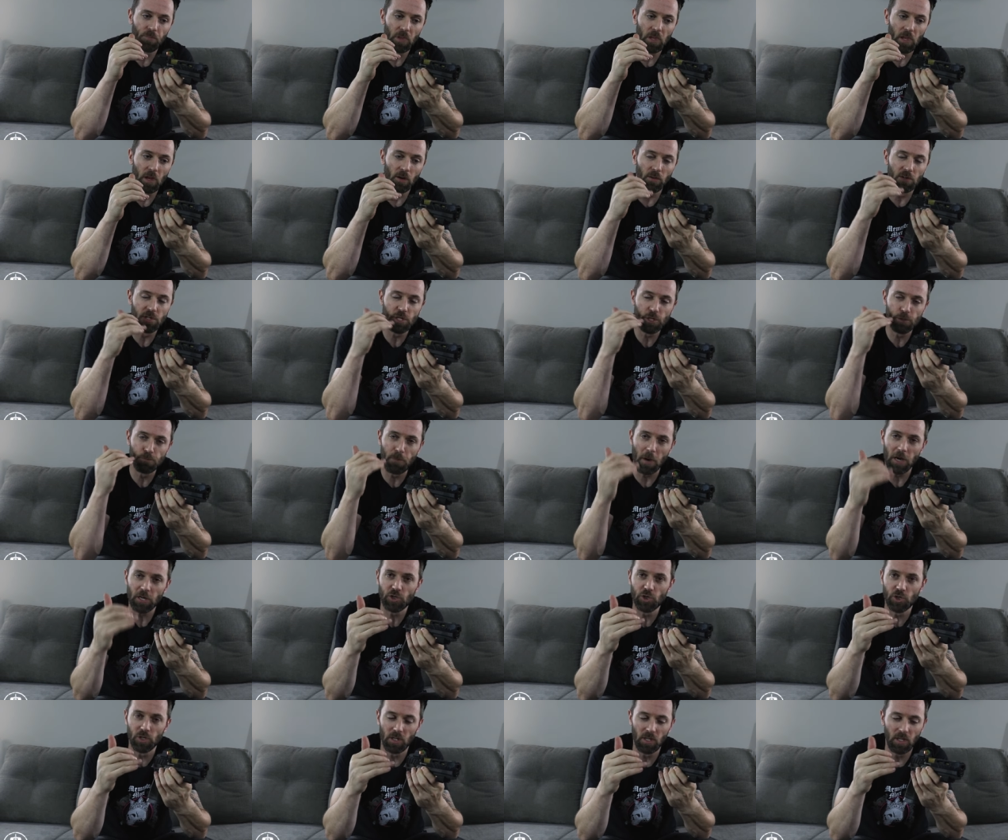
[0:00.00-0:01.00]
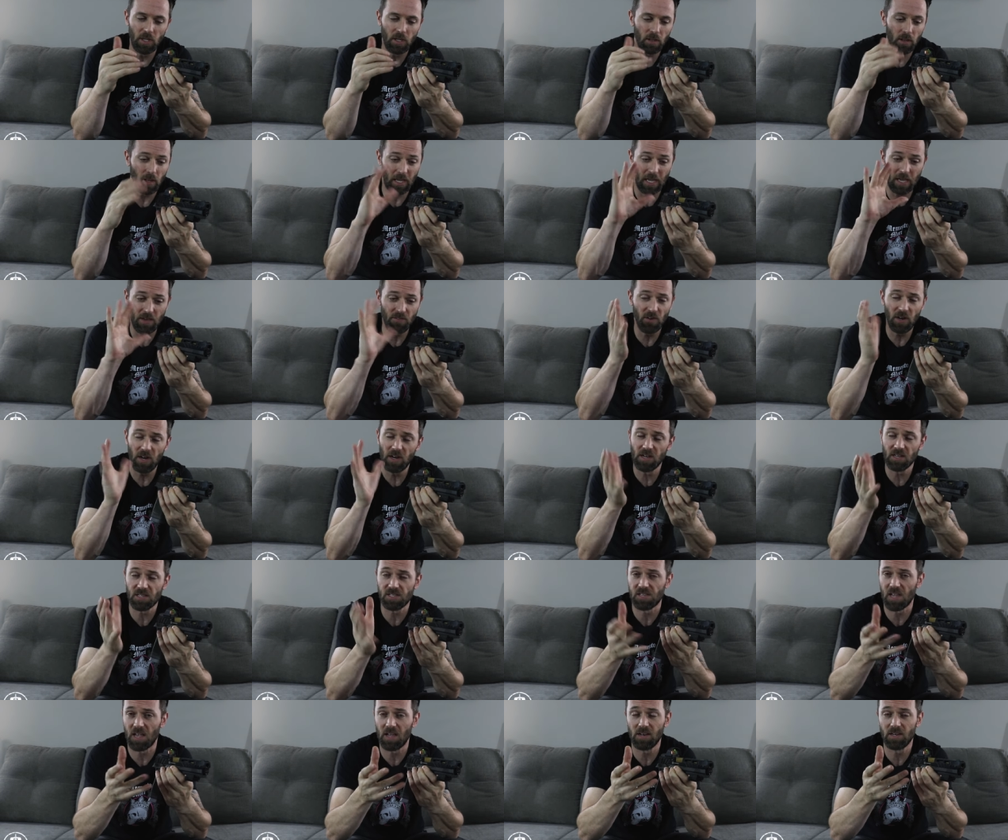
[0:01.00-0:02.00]
you know, especially like even in a
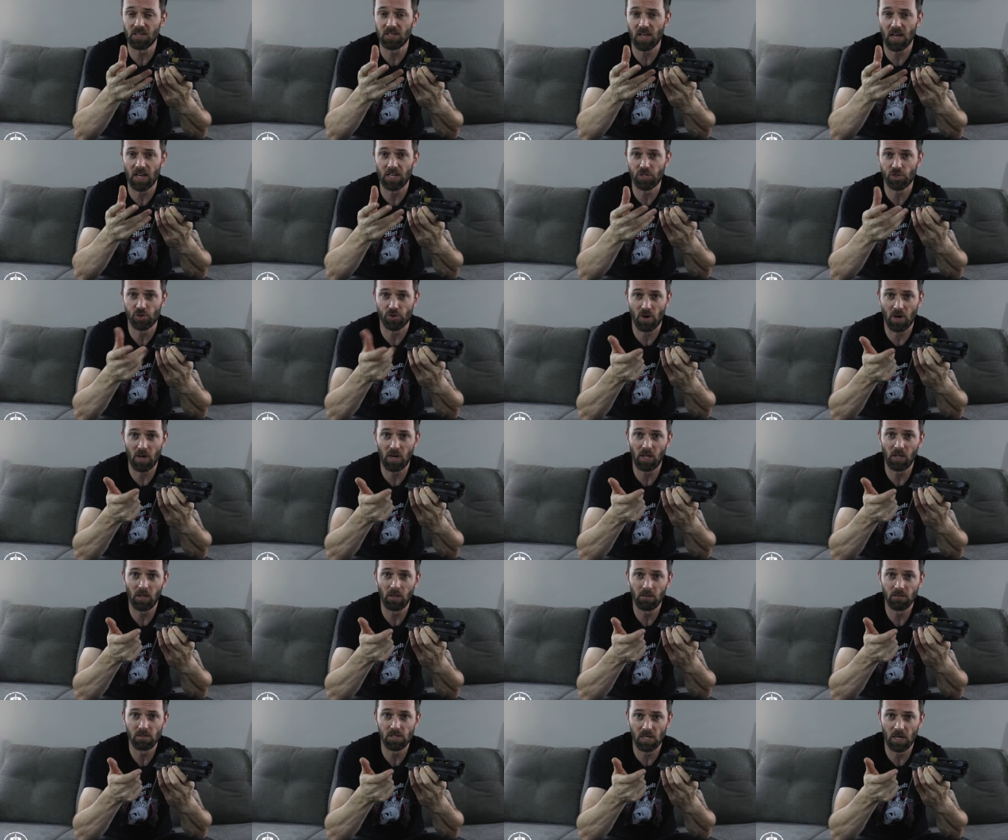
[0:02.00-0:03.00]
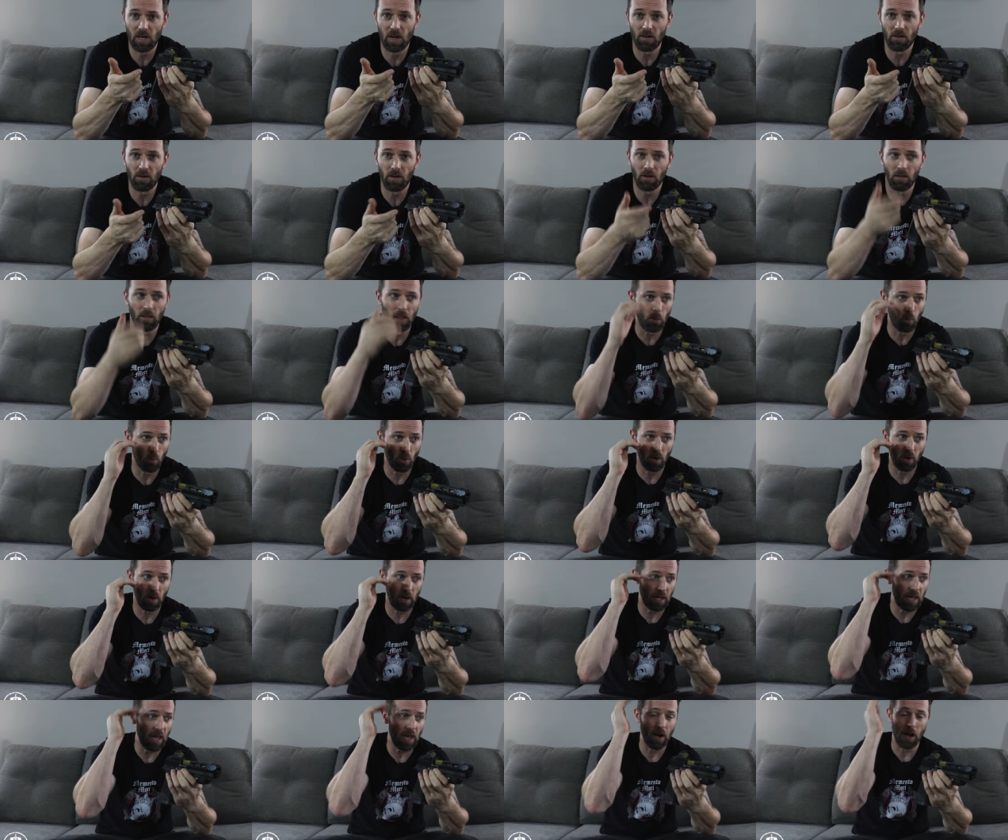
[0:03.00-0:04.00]
sanitized training scenario, like where
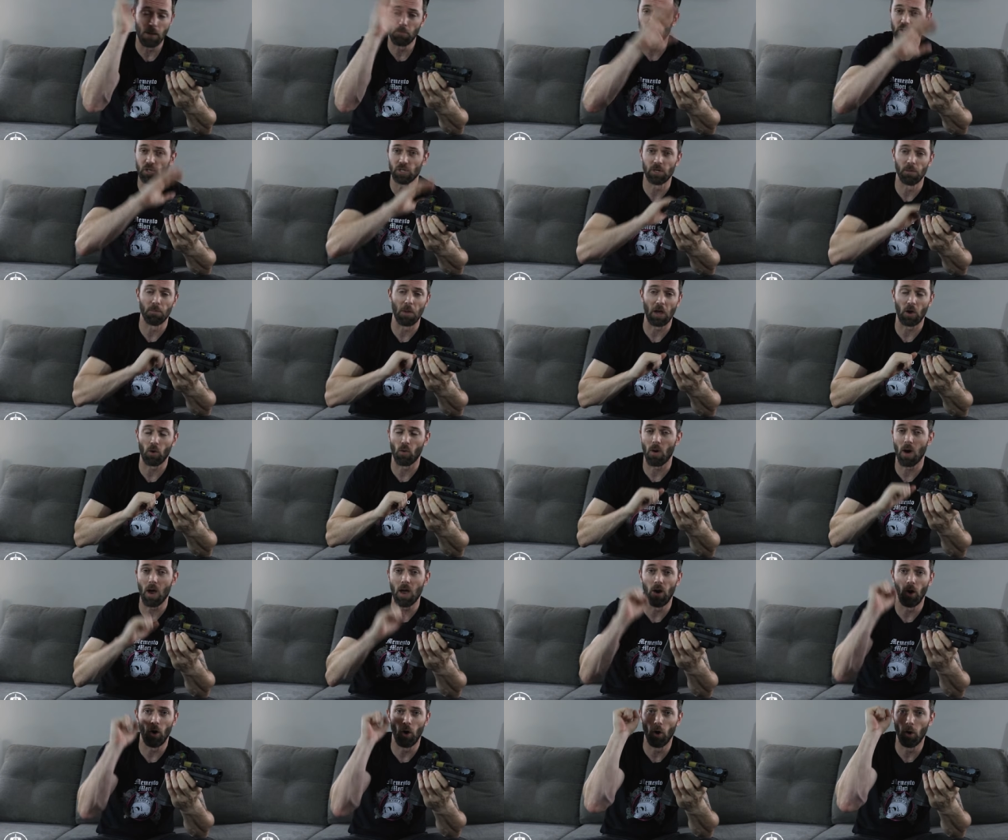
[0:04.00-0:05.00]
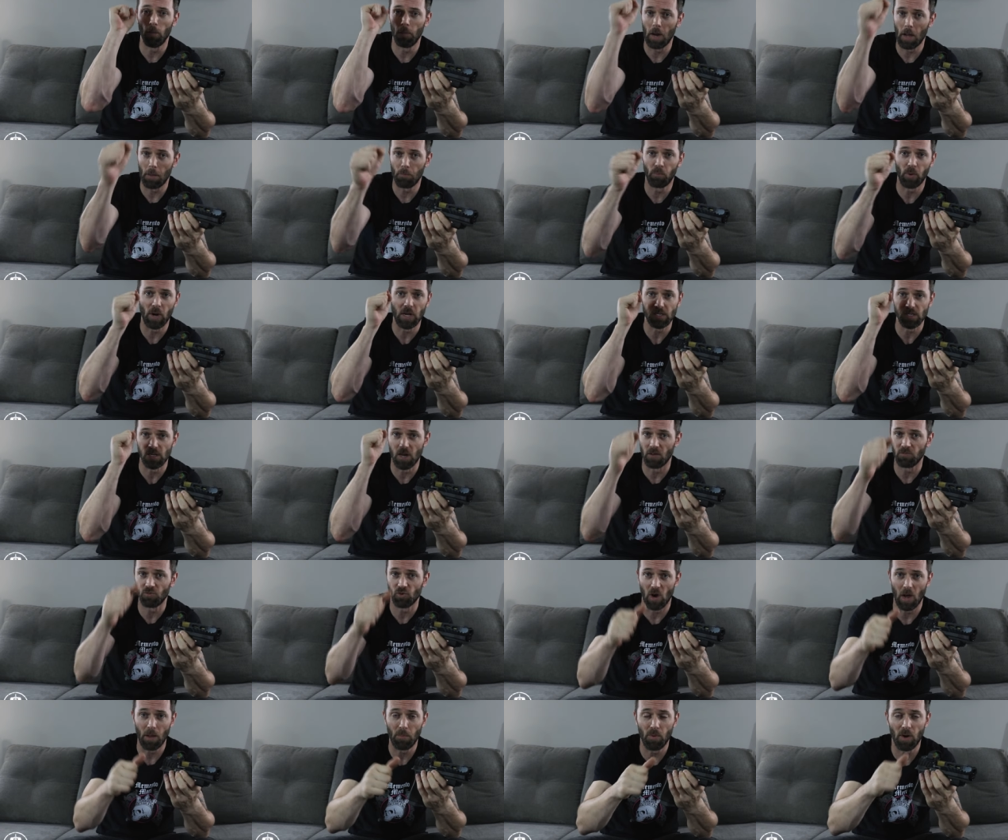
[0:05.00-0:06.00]
again, I'm just in my quiet home and I'm pressing off
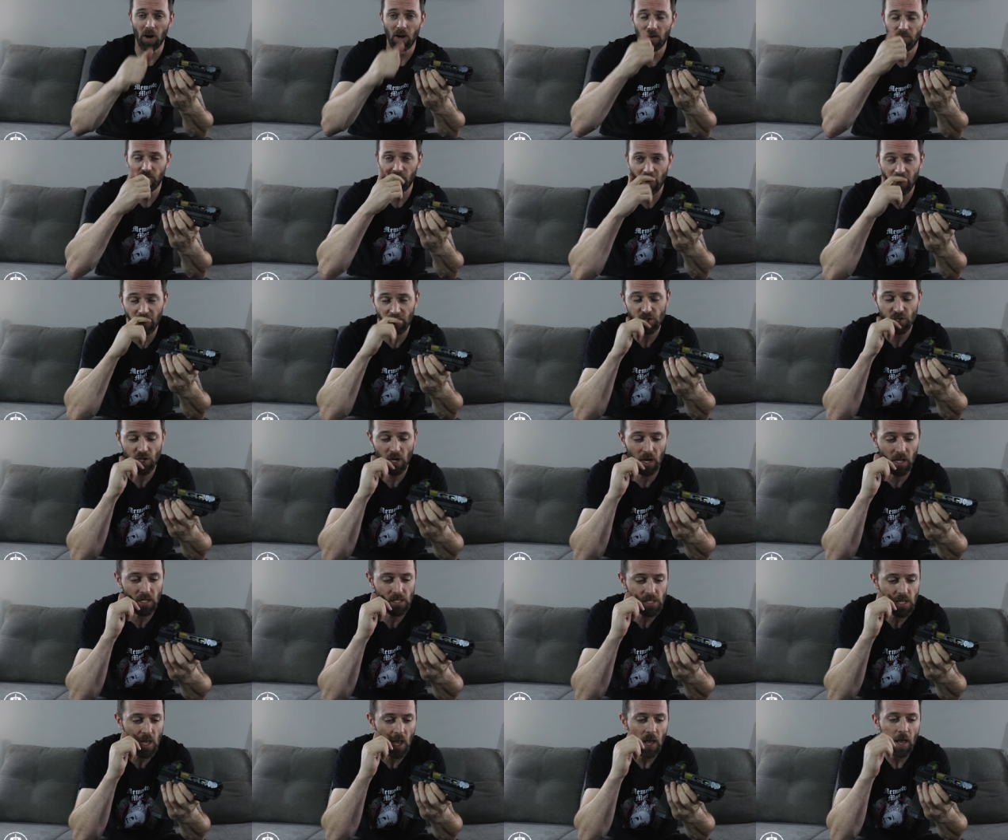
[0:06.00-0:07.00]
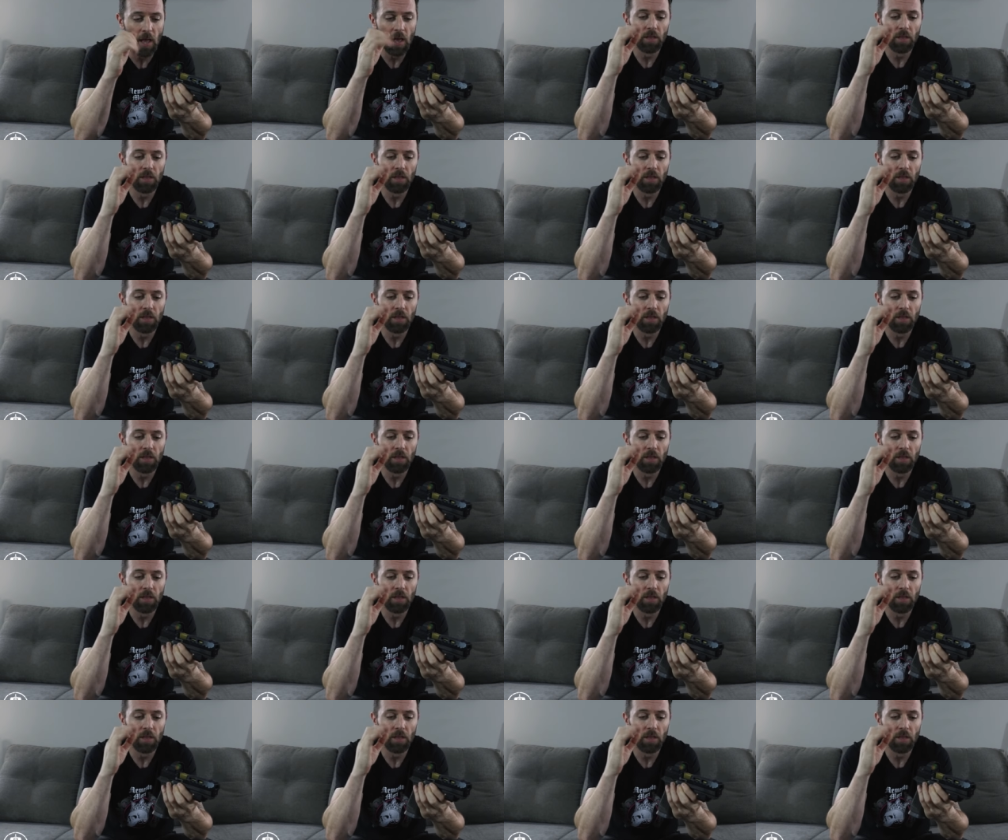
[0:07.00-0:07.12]
dry fire shots,